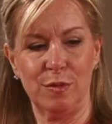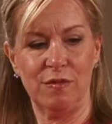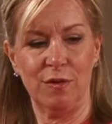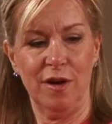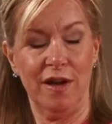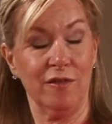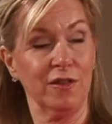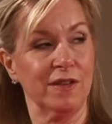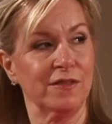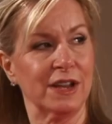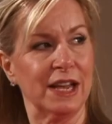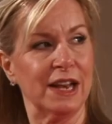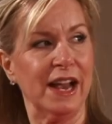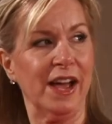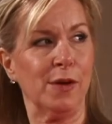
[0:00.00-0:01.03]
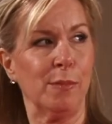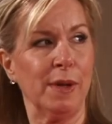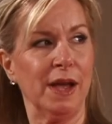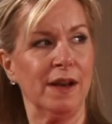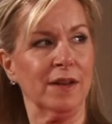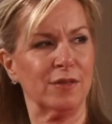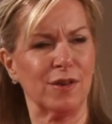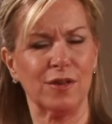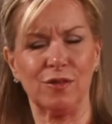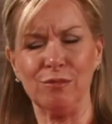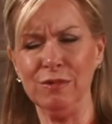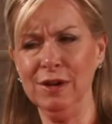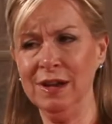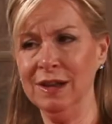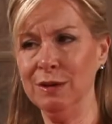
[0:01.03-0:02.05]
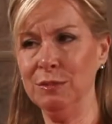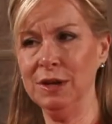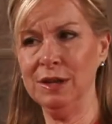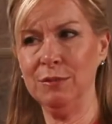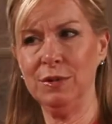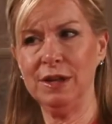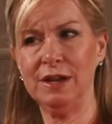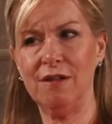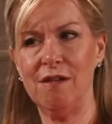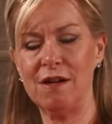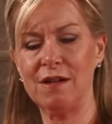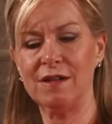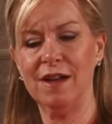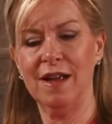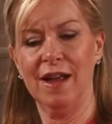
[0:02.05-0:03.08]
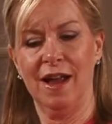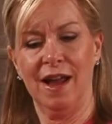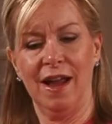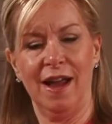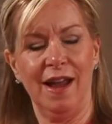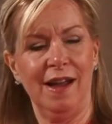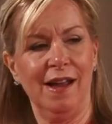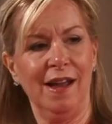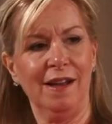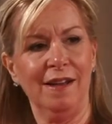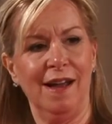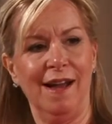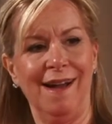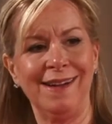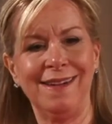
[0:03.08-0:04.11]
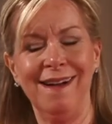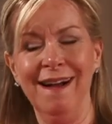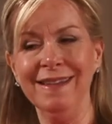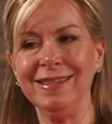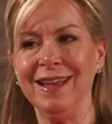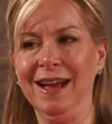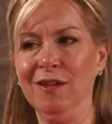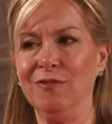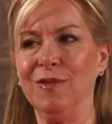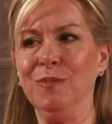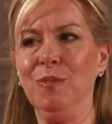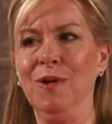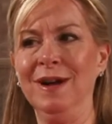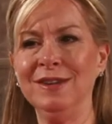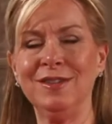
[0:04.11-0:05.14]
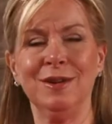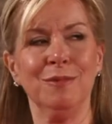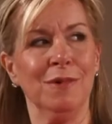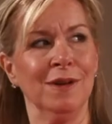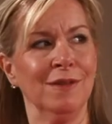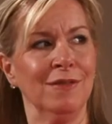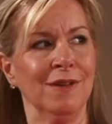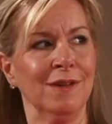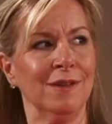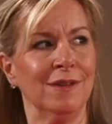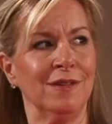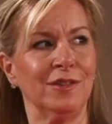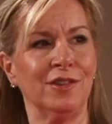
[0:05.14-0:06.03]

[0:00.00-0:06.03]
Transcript: before I ever even get out of bed. I stretch really, really, really hard. And I got that from watching one of our little